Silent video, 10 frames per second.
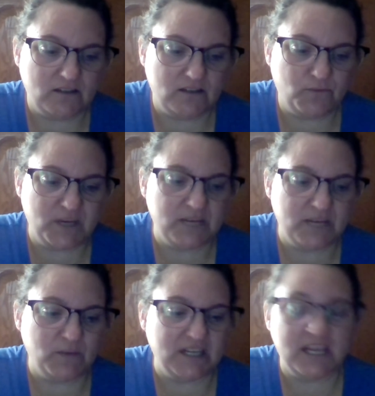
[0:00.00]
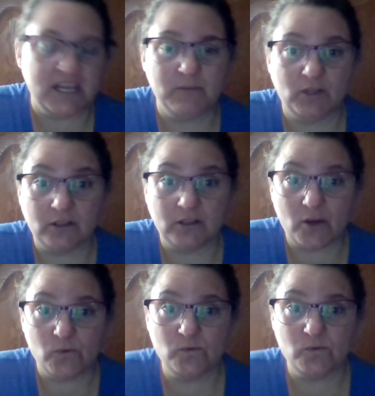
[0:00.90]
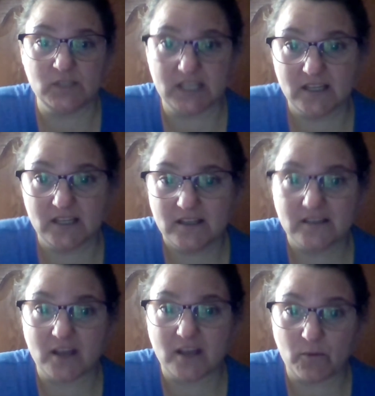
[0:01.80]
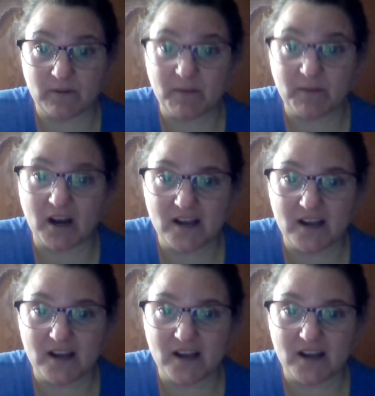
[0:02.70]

We keep clothes that we bought.